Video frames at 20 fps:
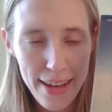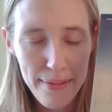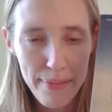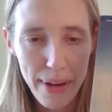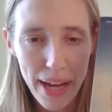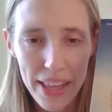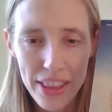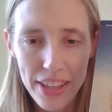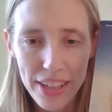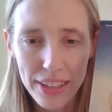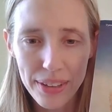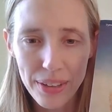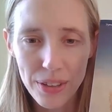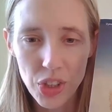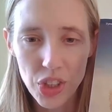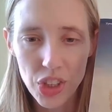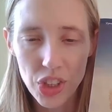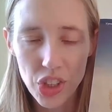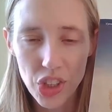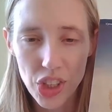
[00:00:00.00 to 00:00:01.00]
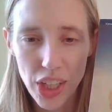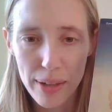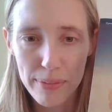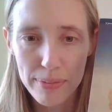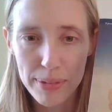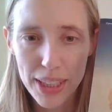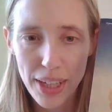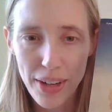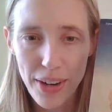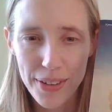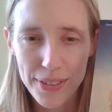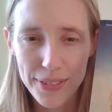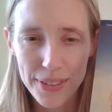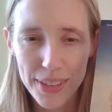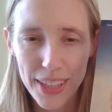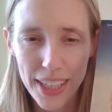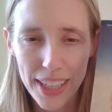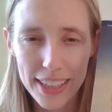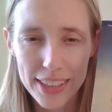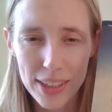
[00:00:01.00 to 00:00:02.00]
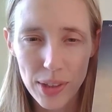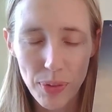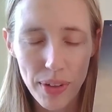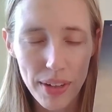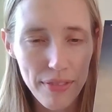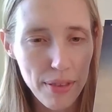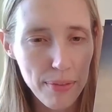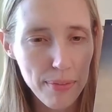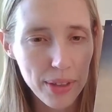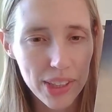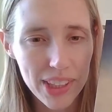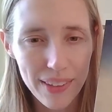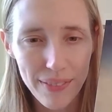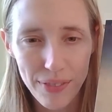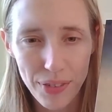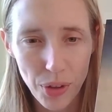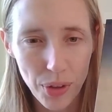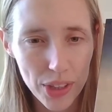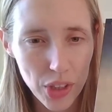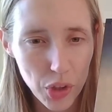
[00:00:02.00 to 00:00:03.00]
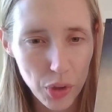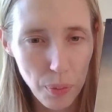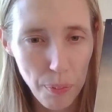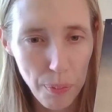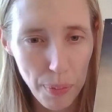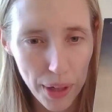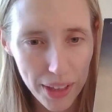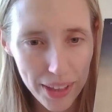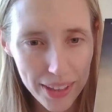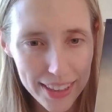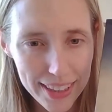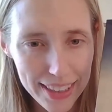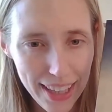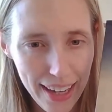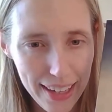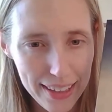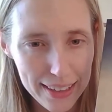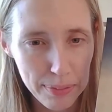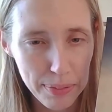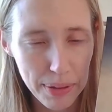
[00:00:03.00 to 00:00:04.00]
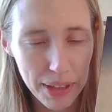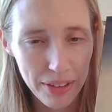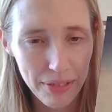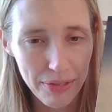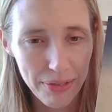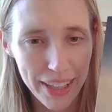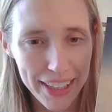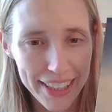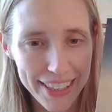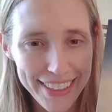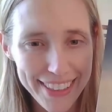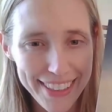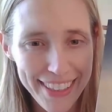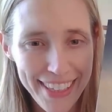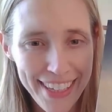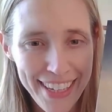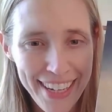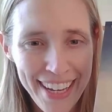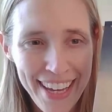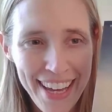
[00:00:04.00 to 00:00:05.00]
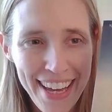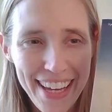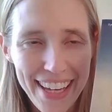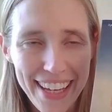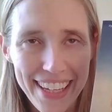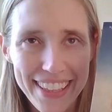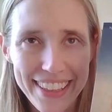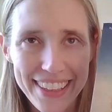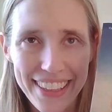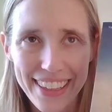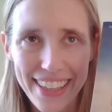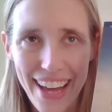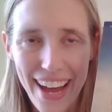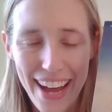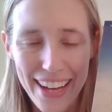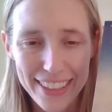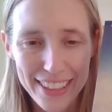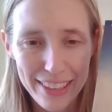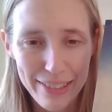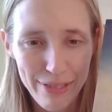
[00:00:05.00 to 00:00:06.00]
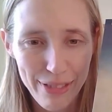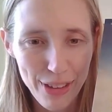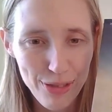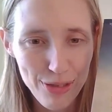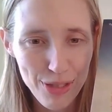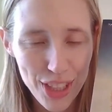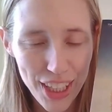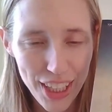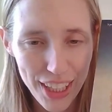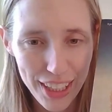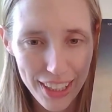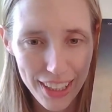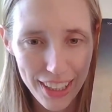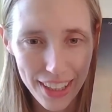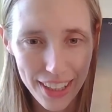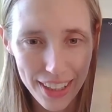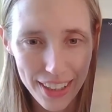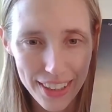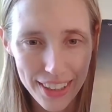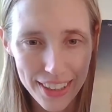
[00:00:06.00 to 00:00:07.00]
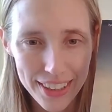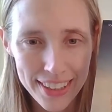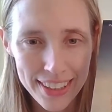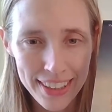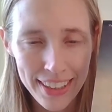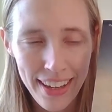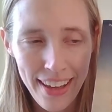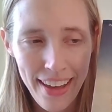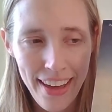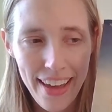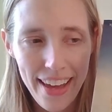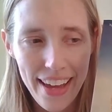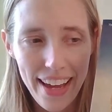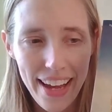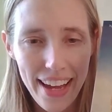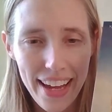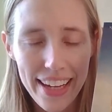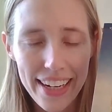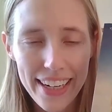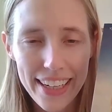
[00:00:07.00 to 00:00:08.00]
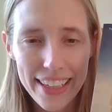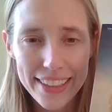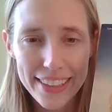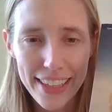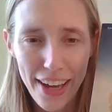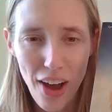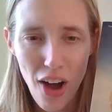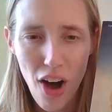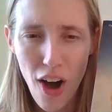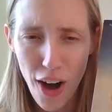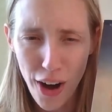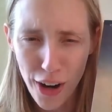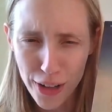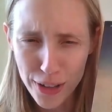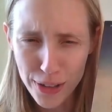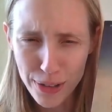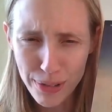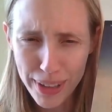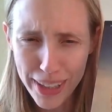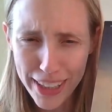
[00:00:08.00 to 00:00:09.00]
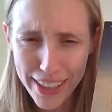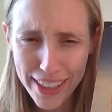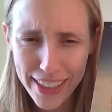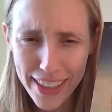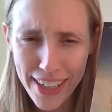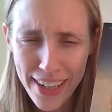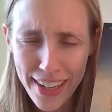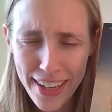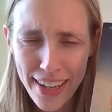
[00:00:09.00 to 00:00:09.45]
by theologian James Cone. It is one of the most influential books that has been written in the last 15 years. It is a hard read